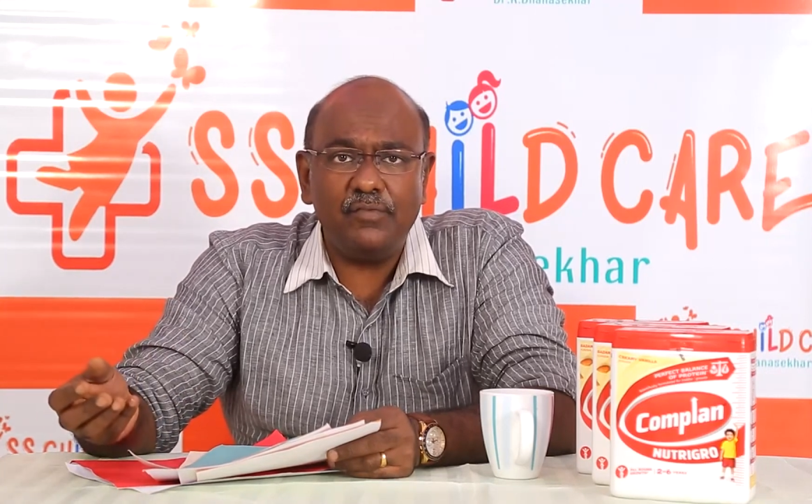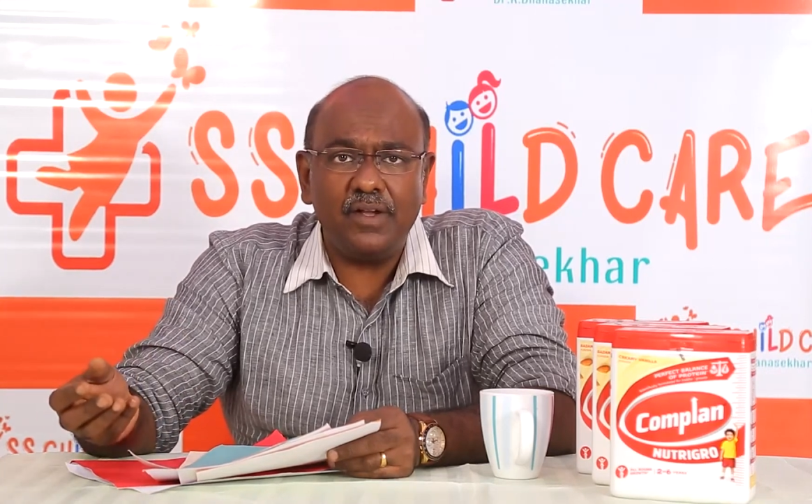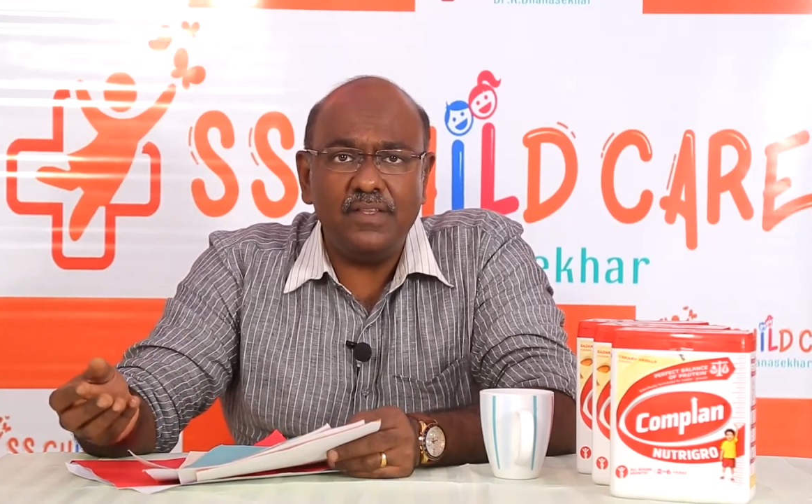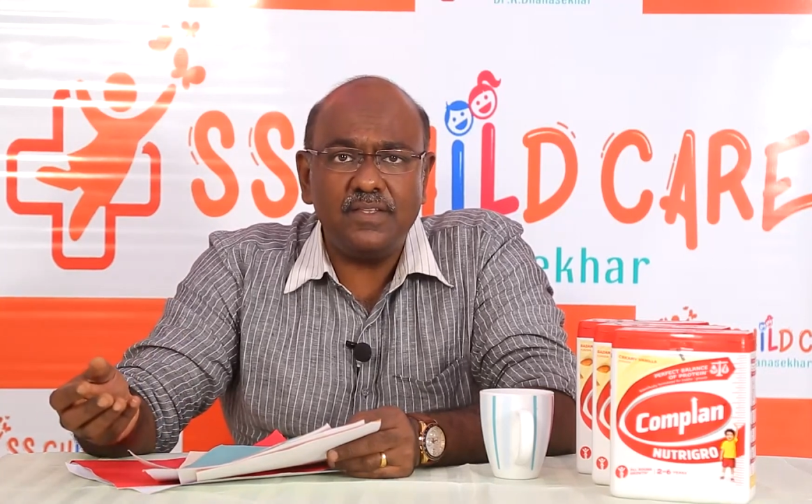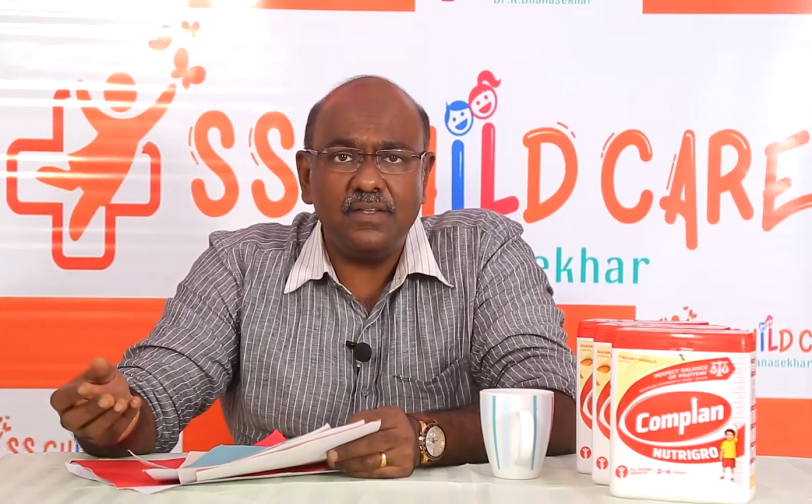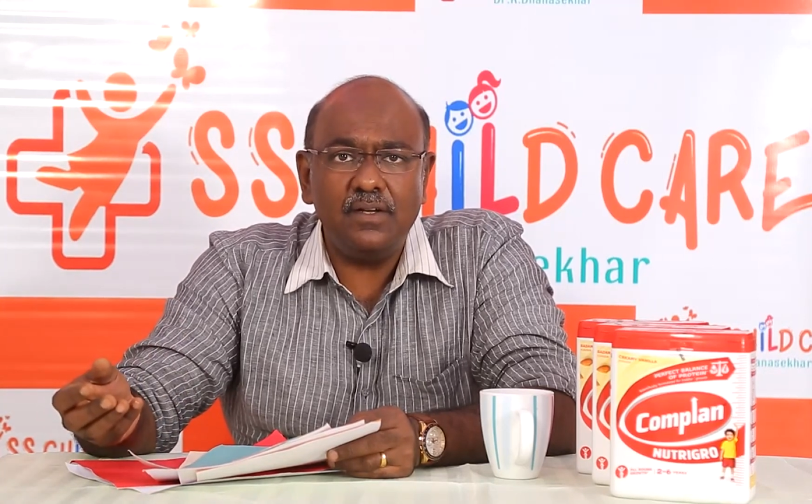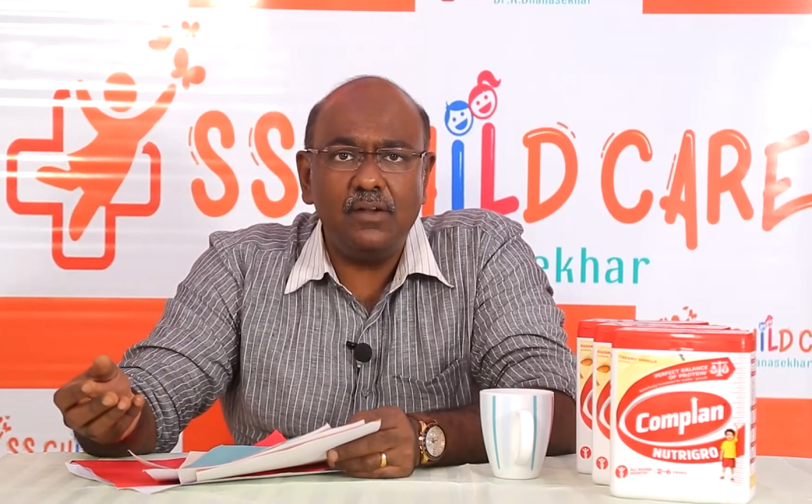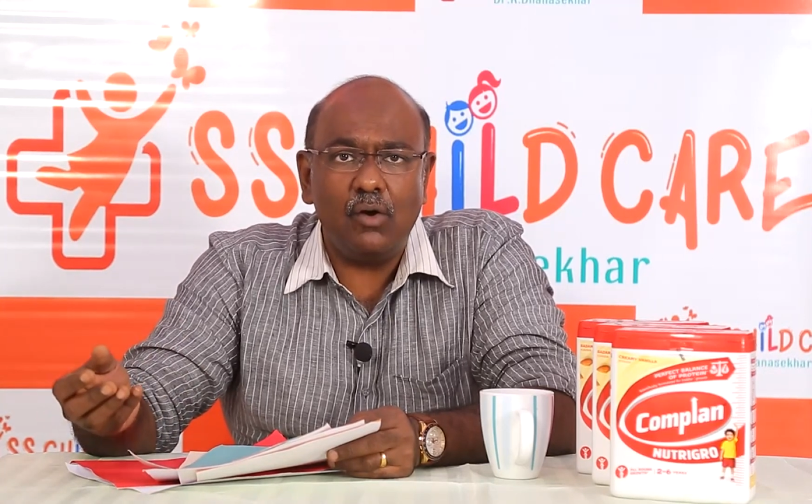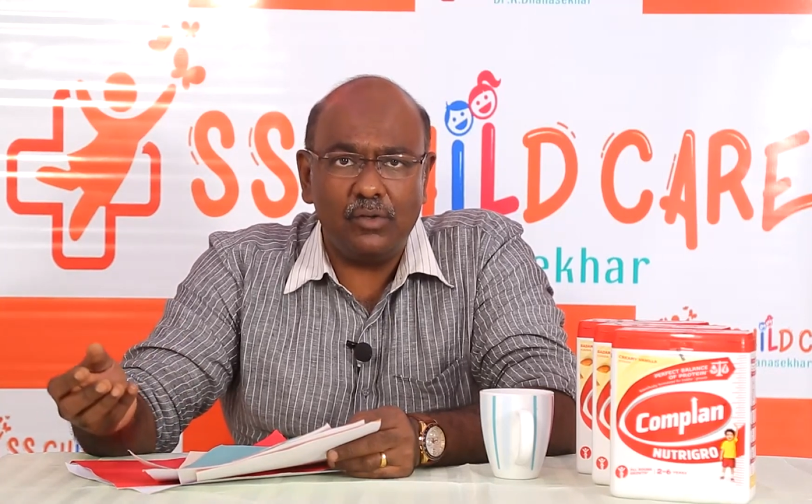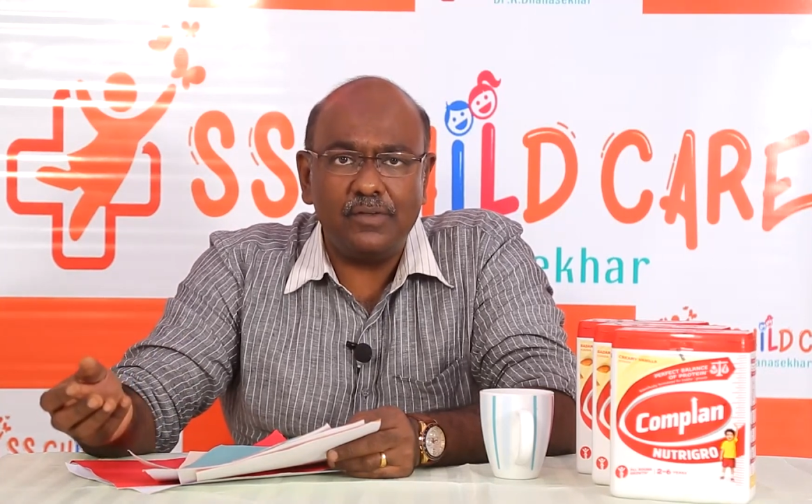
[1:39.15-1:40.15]
of
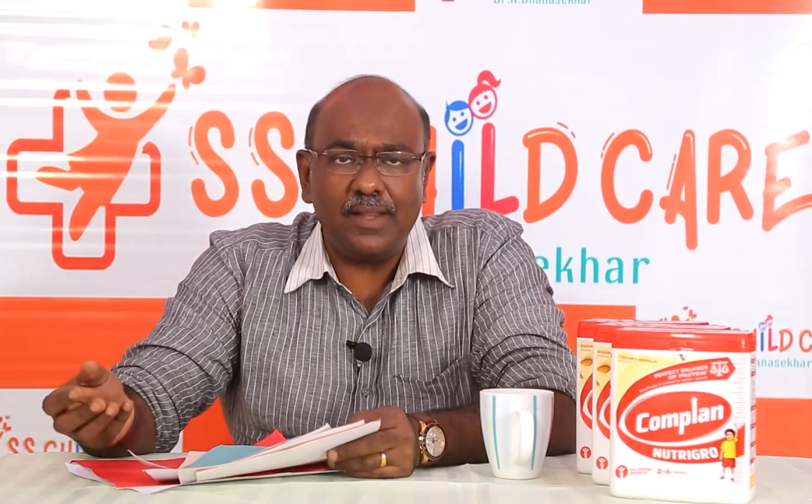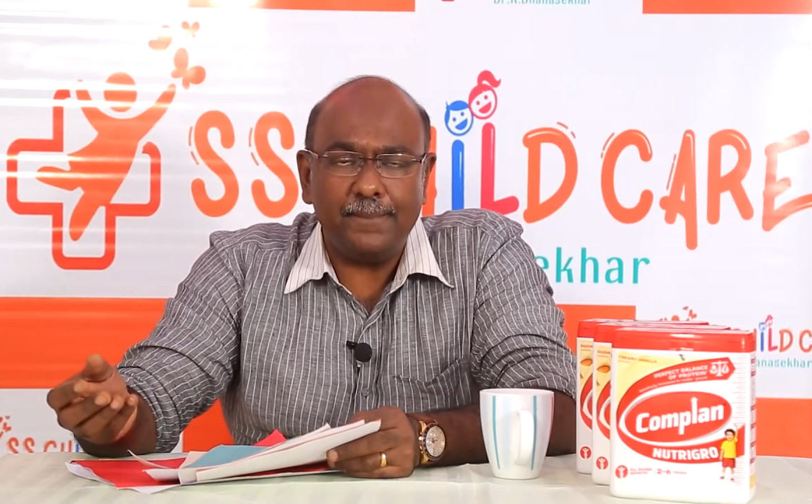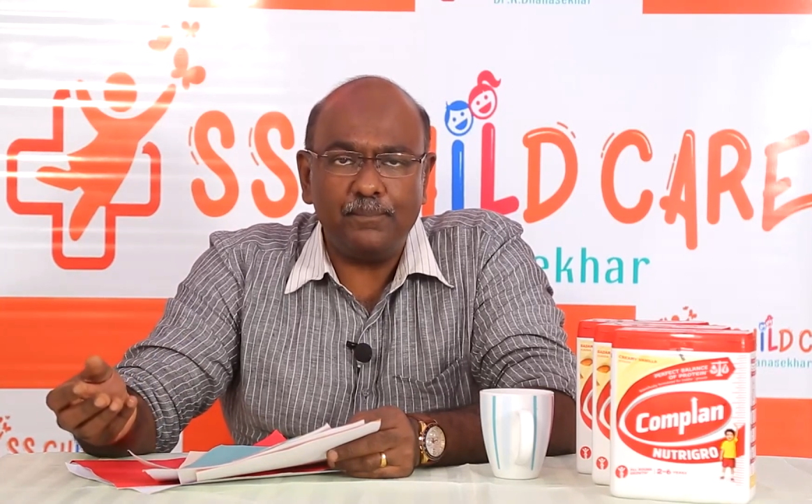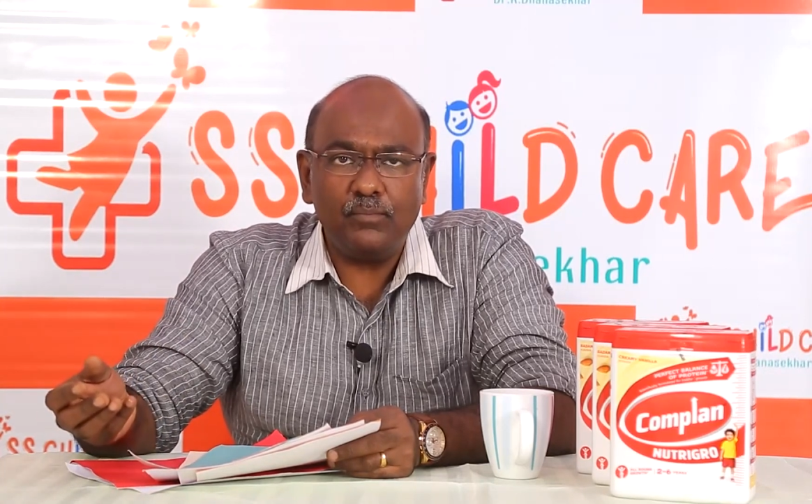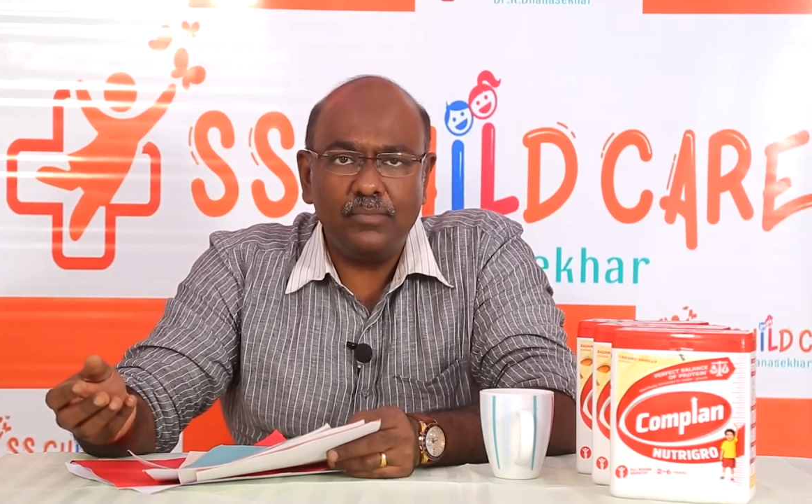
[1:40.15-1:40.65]
concern all the time.